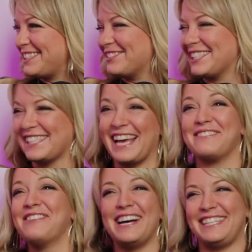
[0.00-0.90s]
was like,
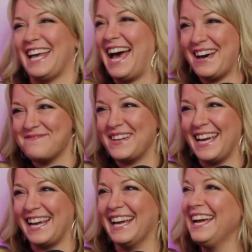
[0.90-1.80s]
"What's
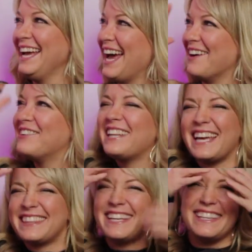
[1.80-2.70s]
happening?" I'm
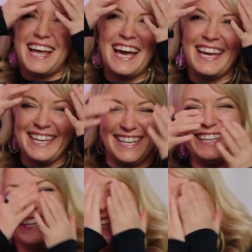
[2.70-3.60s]
like, "The light."